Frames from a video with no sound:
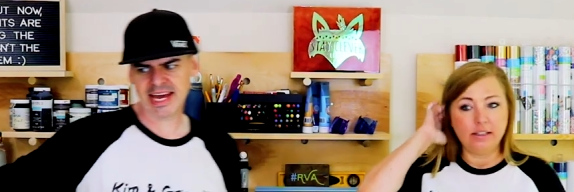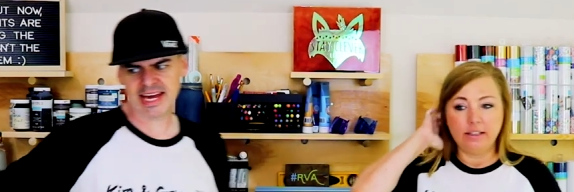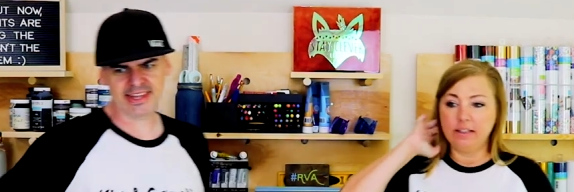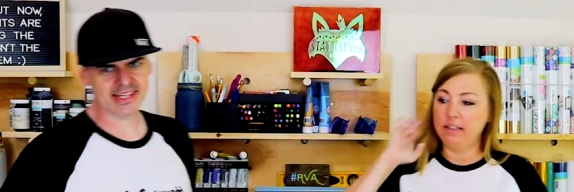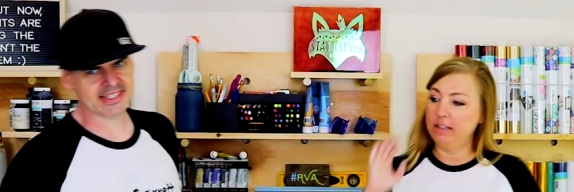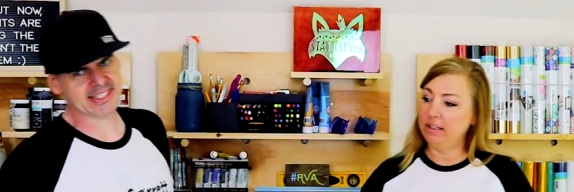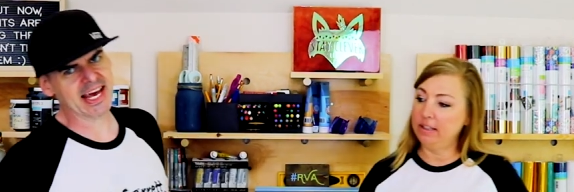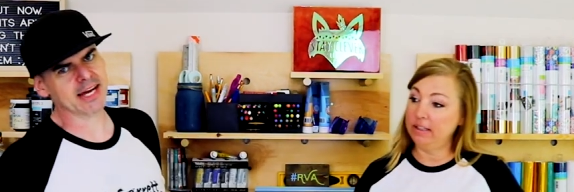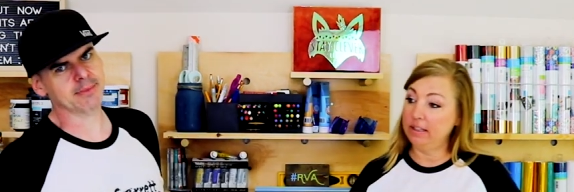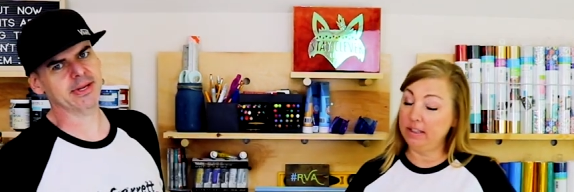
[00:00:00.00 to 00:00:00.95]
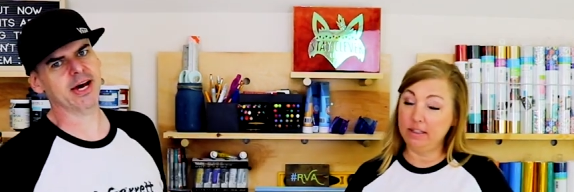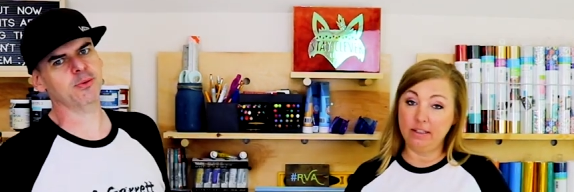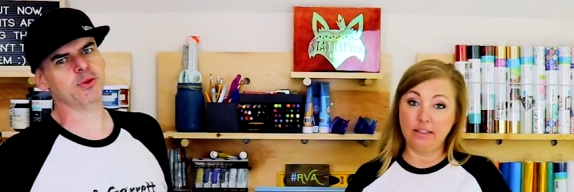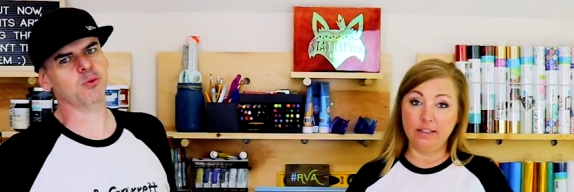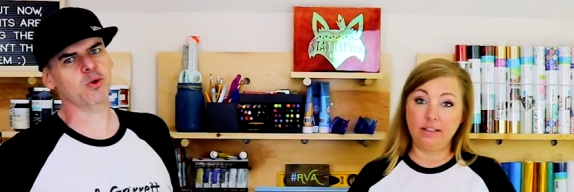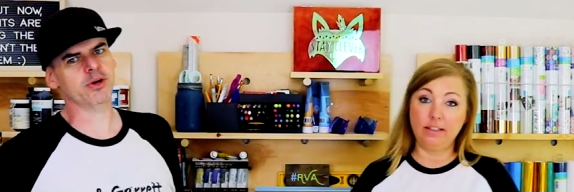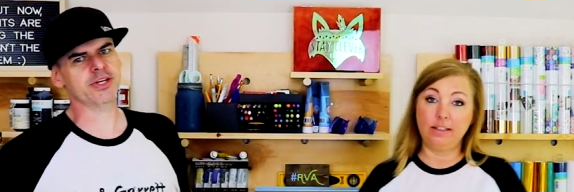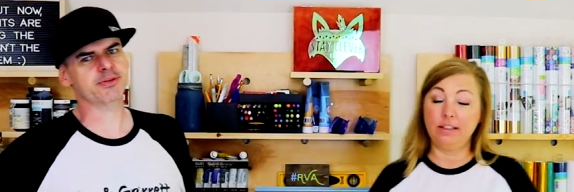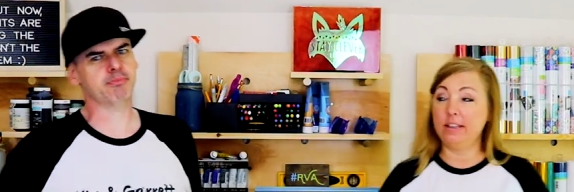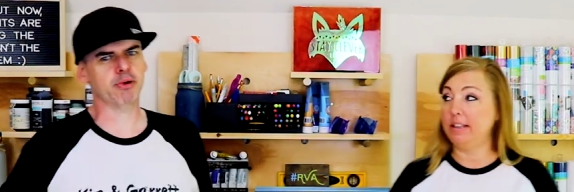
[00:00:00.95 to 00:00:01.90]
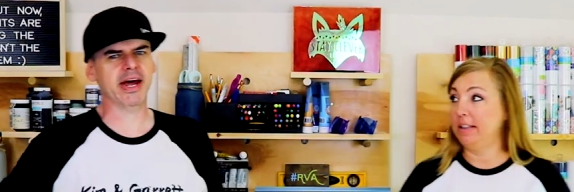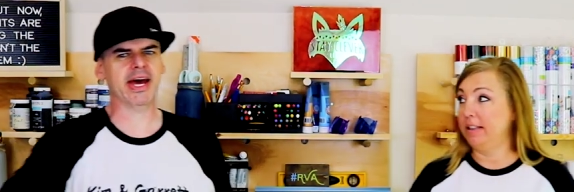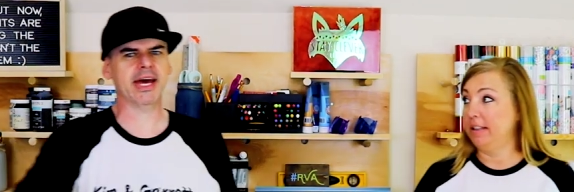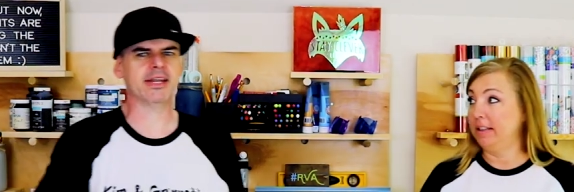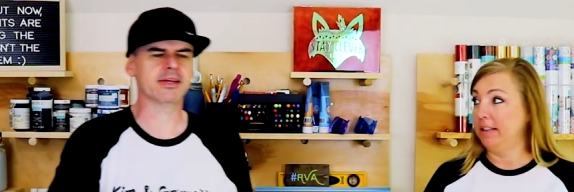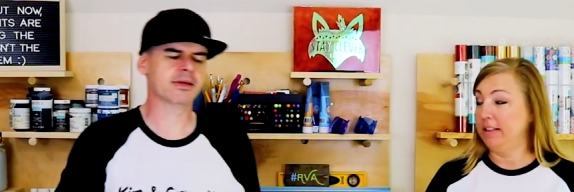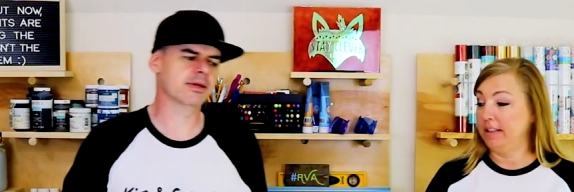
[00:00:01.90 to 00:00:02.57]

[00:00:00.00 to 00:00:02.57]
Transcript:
Speaker 1: and then tack them down with a one inch brad.